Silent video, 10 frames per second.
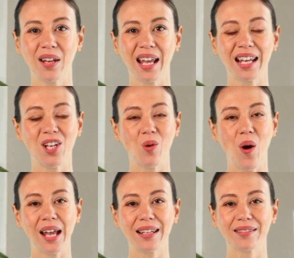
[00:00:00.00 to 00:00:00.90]
In
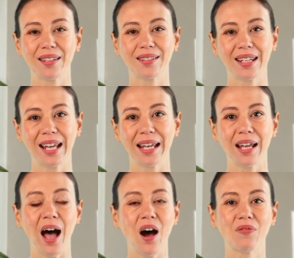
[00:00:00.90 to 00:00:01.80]
2016,
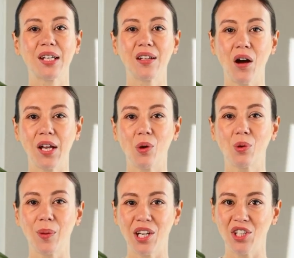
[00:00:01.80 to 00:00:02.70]
I read an article
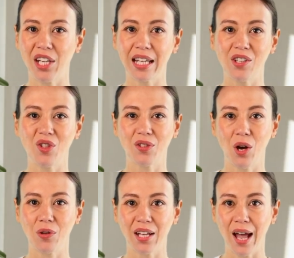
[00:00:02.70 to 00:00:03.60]
by Shane
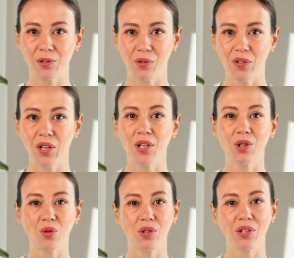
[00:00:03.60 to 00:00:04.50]
Snow titled
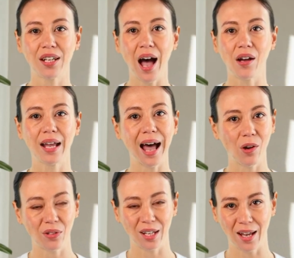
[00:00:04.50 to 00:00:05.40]
Trickle-Down
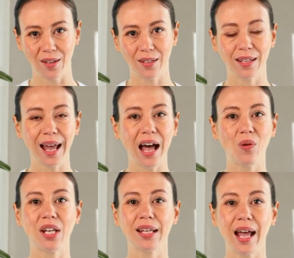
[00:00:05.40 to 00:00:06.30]
Healthcare: How We
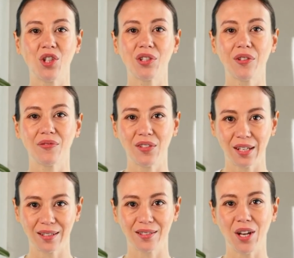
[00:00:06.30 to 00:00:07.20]
Could Actually
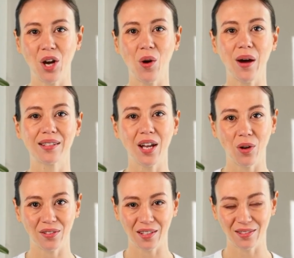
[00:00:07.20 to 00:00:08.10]
Fix the US Health
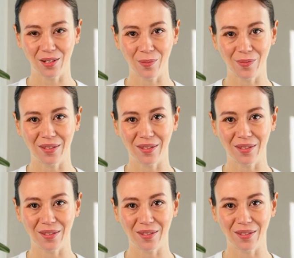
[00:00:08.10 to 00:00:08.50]
System.